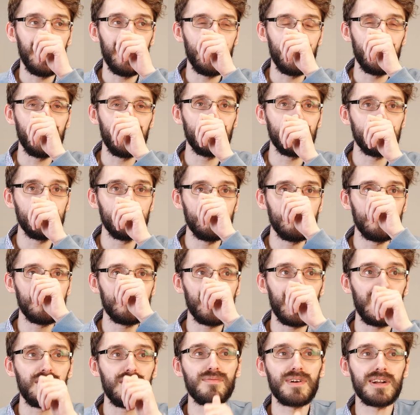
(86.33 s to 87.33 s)

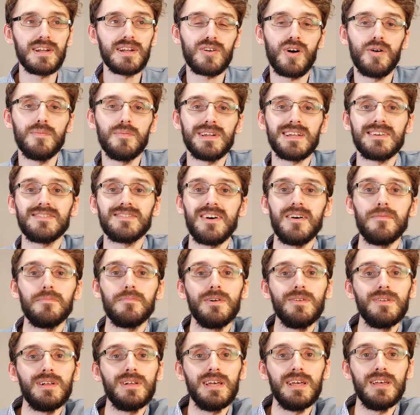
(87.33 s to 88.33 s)
A really common
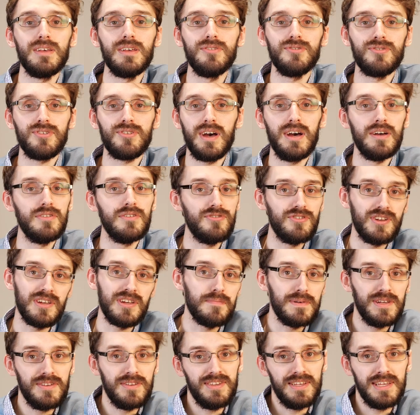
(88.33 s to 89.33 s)
example is
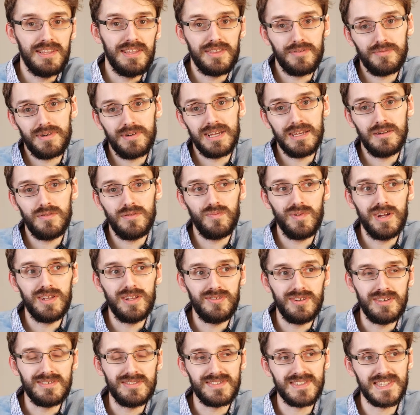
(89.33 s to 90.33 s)
GPT-3,
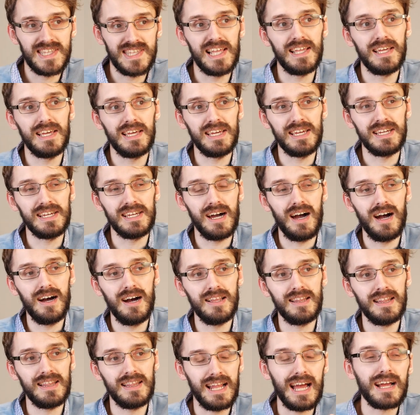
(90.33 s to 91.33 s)
which is the
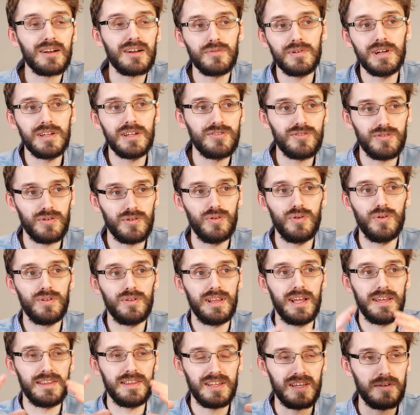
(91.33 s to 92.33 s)
language or
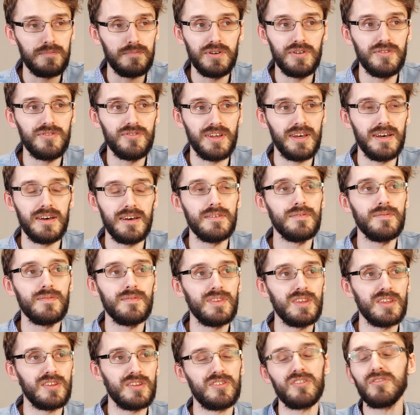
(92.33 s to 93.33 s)
like the computer,
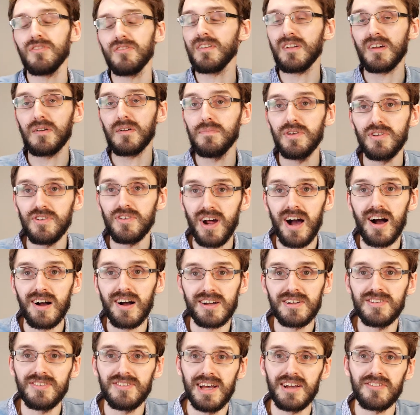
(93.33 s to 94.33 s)
the sort of computer
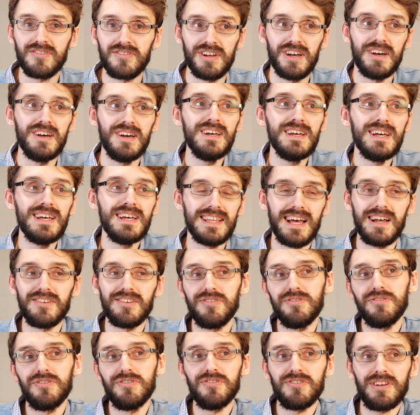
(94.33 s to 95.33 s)
architecture that
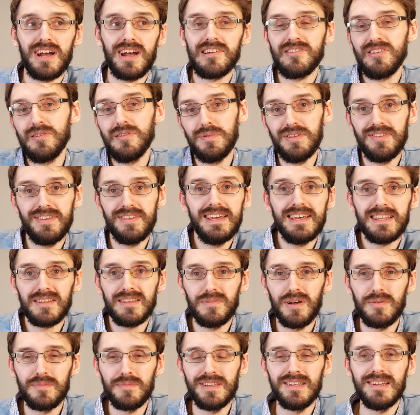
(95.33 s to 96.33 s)
is using ChatGPT at the
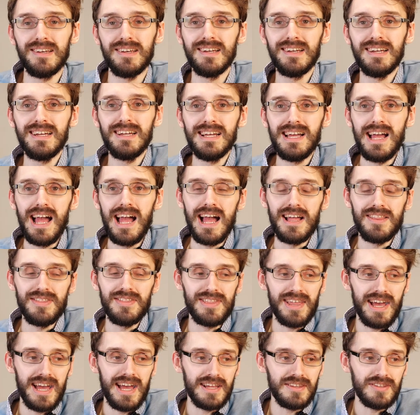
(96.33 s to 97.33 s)
moment. And
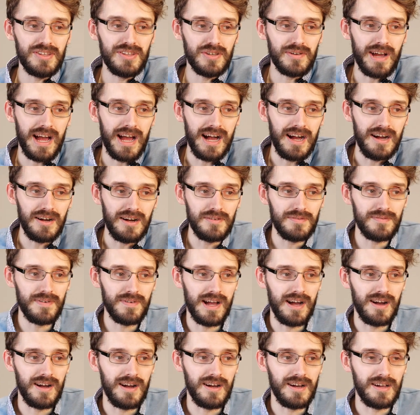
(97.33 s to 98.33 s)
then you have
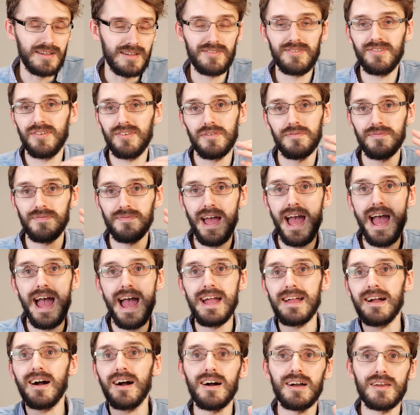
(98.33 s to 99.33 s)
sort of
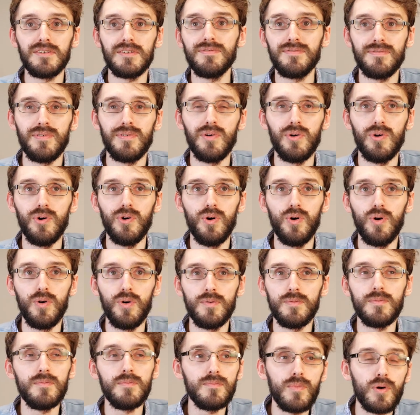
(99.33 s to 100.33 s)
AI for
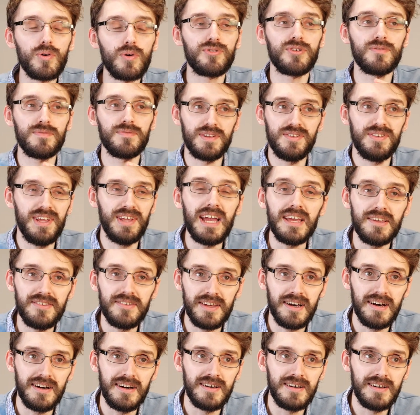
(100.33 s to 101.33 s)
mostly for
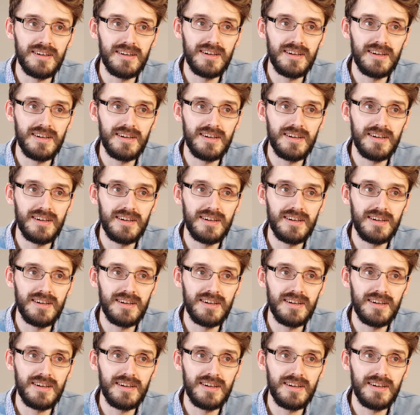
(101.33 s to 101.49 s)
data.